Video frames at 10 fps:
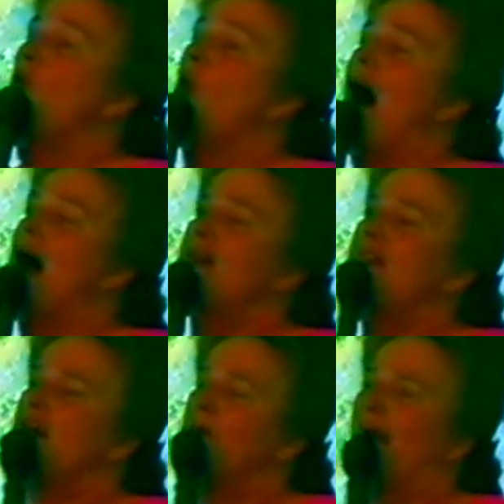
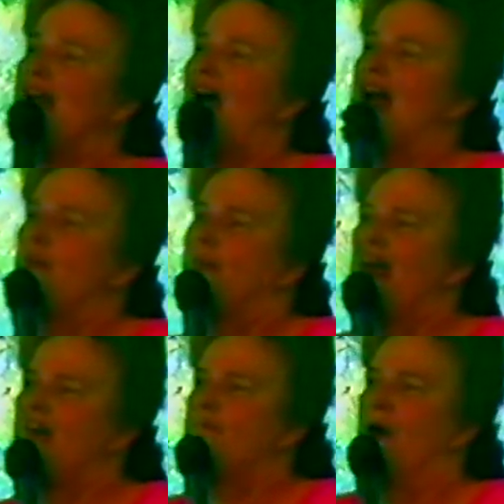want to be a
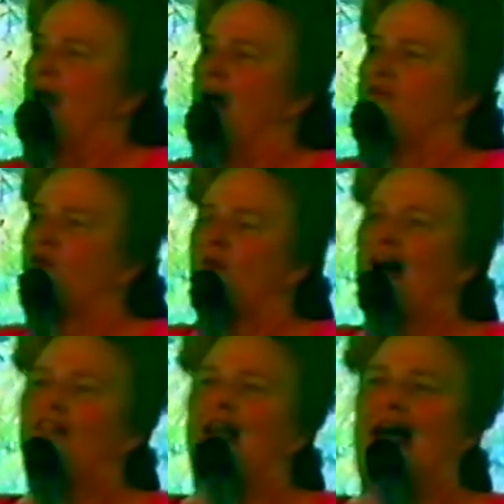people of
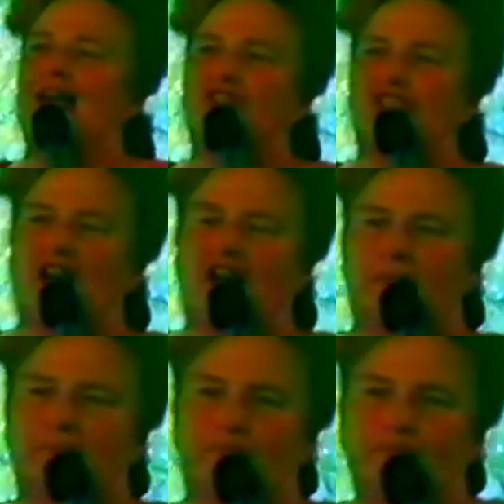revelation.